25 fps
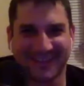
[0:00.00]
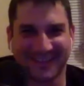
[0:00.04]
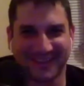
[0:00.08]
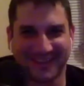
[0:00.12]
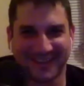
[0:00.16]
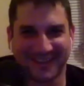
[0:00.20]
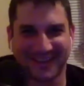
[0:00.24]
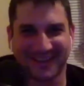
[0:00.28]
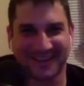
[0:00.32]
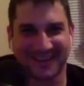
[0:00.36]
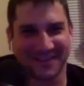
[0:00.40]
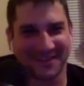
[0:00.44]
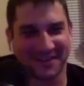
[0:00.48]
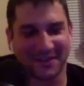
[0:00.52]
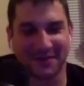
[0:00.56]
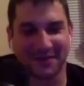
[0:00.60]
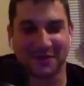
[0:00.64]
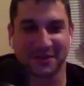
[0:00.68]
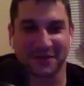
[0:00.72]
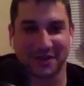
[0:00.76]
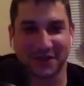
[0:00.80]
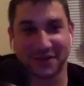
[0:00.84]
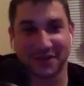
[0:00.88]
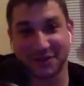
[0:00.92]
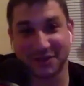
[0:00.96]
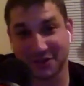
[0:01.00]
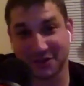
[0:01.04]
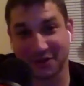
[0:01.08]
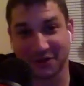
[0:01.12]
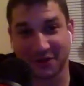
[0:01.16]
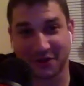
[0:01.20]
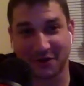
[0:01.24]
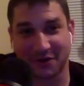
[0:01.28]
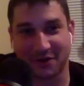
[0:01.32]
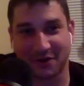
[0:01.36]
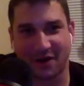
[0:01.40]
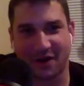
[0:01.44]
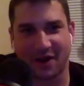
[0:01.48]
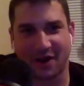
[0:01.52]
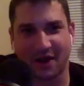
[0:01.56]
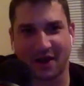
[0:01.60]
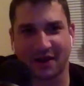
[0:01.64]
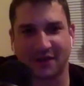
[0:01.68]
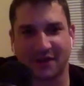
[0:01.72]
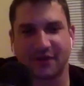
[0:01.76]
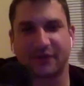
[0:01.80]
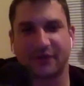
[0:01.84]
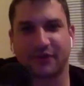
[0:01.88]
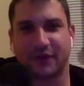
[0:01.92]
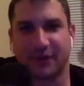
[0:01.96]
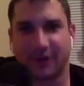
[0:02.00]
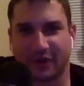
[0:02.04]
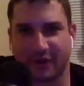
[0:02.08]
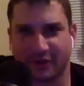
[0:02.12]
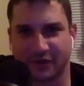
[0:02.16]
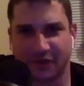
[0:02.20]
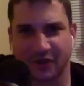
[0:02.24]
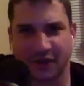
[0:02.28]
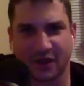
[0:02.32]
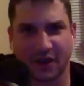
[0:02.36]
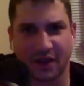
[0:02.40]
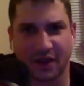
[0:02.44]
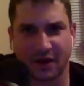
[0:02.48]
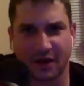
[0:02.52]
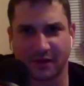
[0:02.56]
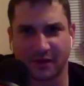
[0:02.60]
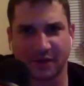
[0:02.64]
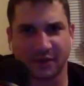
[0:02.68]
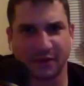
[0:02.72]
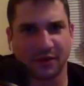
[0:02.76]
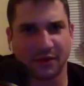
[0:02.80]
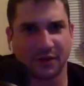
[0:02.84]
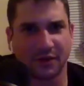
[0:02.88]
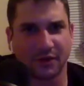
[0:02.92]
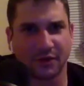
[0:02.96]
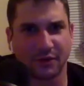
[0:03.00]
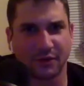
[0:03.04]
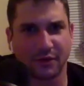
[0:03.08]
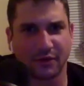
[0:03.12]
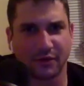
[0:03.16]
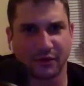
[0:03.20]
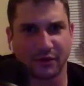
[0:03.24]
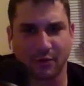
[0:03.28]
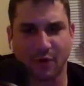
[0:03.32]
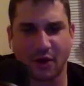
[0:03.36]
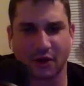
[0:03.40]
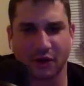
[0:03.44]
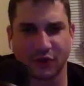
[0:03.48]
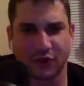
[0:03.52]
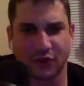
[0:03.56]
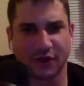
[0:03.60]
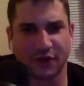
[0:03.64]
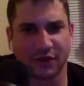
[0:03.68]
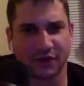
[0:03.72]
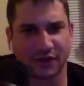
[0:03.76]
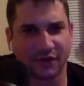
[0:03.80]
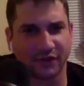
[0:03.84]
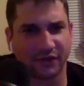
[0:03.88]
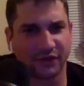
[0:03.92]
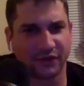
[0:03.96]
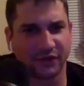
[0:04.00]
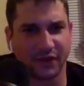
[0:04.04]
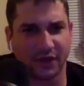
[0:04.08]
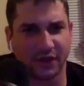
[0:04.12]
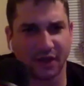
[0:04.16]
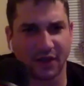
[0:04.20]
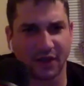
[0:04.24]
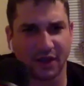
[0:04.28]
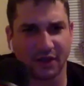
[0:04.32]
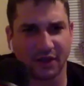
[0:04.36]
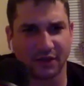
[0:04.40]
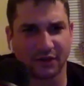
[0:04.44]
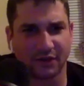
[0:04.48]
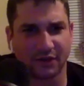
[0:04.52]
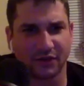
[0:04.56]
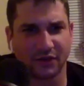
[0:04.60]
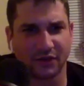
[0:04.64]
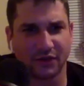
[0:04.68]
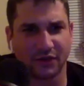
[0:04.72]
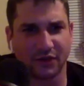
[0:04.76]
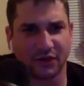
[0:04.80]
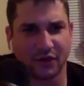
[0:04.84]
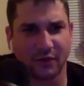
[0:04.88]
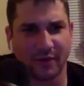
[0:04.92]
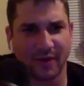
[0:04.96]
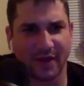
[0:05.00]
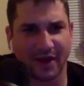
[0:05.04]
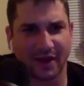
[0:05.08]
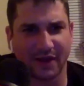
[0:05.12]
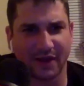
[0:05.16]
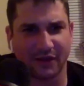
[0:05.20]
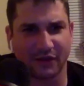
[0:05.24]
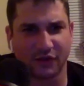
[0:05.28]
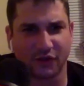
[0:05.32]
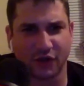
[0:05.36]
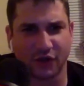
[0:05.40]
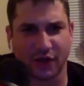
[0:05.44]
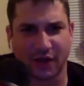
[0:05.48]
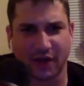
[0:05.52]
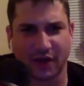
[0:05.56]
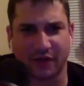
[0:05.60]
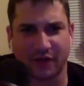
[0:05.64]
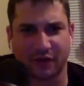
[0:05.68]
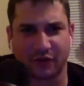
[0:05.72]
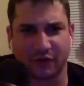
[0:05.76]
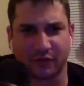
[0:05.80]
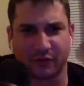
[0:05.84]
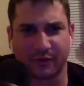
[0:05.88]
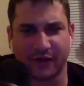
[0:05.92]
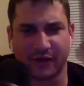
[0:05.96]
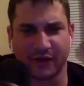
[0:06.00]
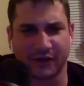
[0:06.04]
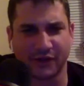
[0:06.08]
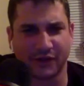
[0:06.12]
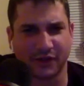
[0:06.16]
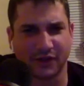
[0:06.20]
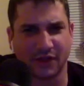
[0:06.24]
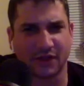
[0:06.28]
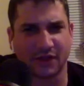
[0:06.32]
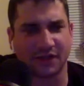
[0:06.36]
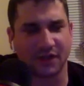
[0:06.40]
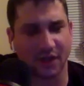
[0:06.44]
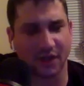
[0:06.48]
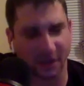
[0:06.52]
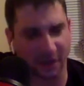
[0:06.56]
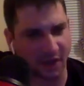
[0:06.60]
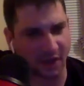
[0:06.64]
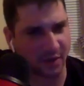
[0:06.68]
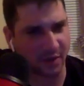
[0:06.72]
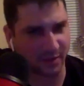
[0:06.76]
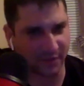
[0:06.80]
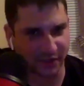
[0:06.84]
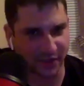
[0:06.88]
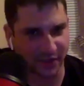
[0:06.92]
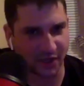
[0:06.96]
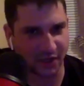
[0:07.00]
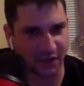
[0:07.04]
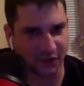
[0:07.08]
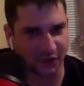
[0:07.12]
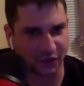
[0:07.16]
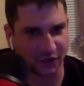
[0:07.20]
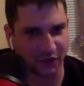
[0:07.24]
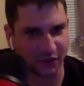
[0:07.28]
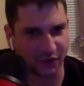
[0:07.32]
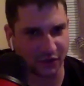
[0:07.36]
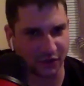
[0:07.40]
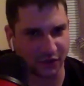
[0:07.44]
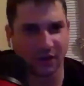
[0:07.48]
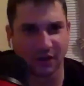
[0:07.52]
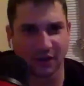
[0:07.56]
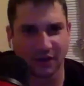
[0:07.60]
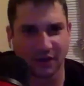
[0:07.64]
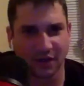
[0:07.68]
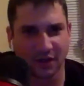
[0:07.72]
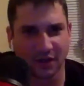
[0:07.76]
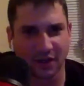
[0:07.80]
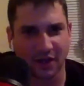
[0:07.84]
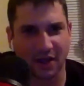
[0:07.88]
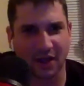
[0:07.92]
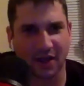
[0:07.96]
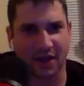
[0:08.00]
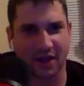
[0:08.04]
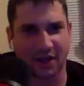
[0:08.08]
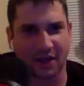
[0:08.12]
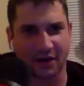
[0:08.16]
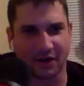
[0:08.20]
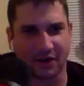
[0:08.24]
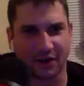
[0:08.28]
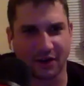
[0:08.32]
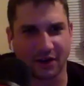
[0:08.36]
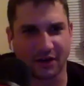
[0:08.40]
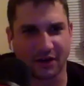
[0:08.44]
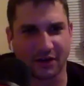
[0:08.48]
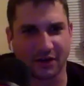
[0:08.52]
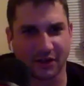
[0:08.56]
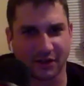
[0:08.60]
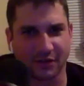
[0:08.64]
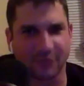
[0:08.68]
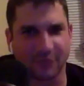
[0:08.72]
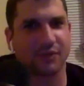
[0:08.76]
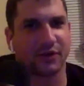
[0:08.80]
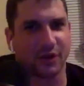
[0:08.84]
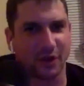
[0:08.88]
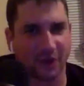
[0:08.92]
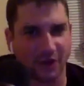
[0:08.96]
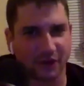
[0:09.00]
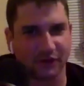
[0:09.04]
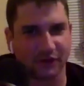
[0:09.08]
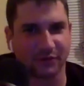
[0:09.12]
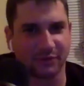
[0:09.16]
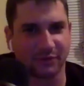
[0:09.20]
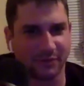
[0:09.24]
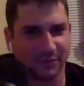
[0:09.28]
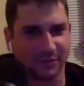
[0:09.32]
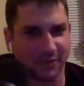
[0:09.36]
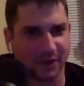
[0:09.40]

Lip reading: Yeah, it's good though. I definitely to whoever's watching, definitely go back and check out The Rinse. It's on Comixology and it's pretty awesome.